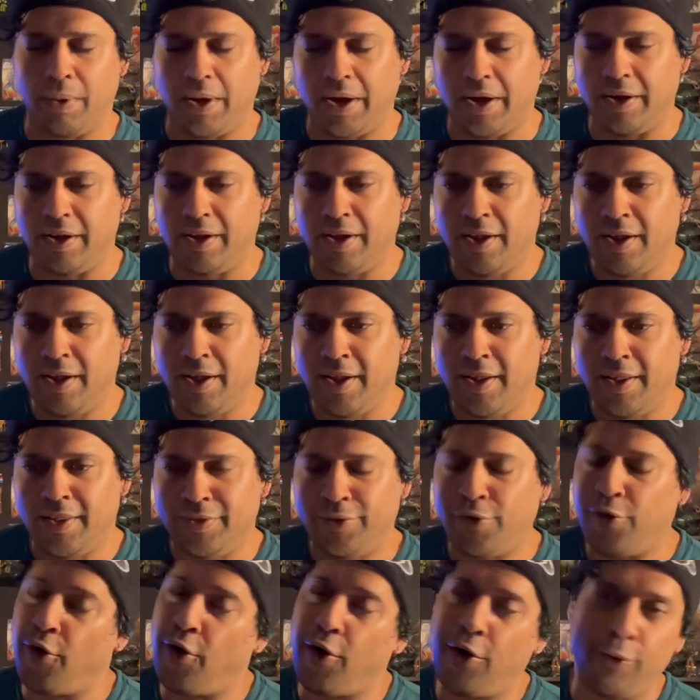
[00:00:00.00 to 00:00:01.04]
But
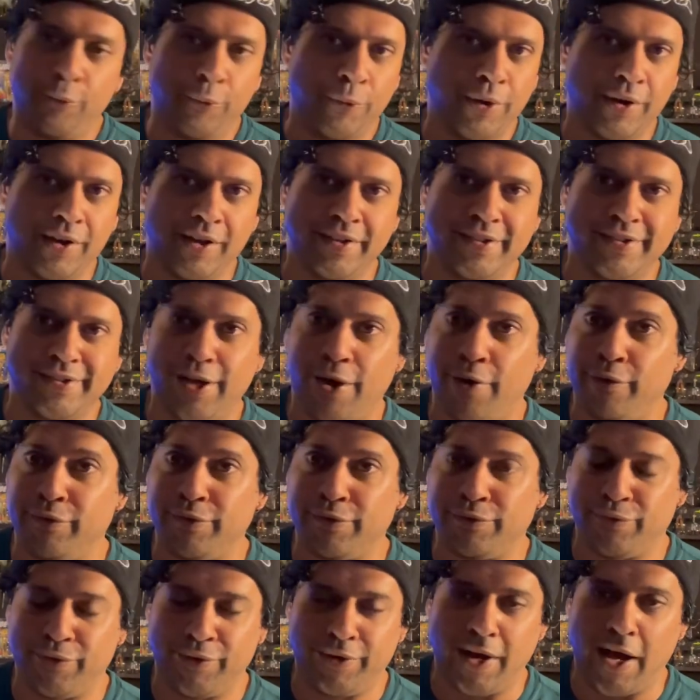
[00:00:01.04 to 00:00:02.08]
the artwork itself
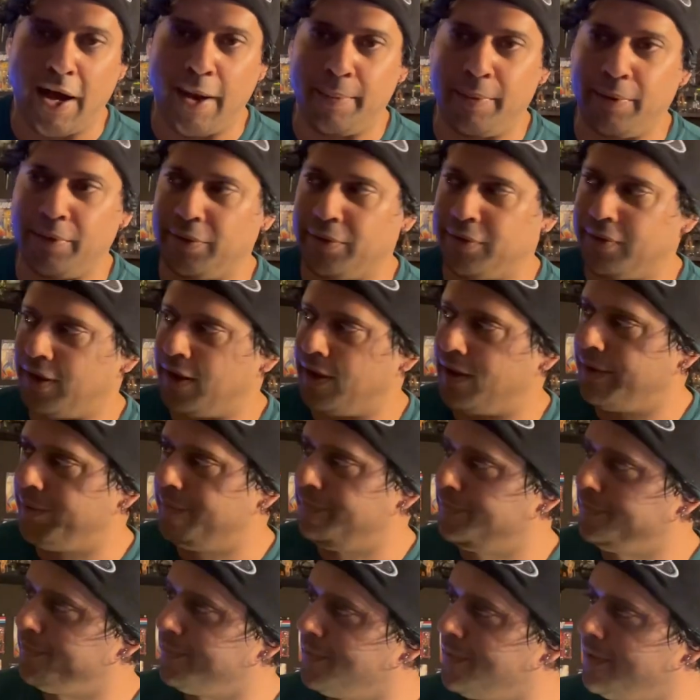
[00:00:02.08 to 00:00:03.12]
is phenomenal.
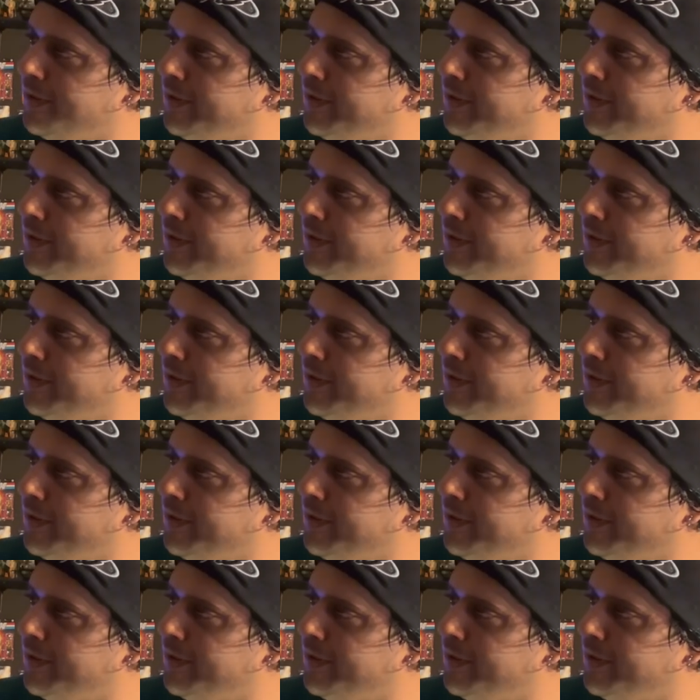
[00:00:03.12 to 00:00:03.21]
Um,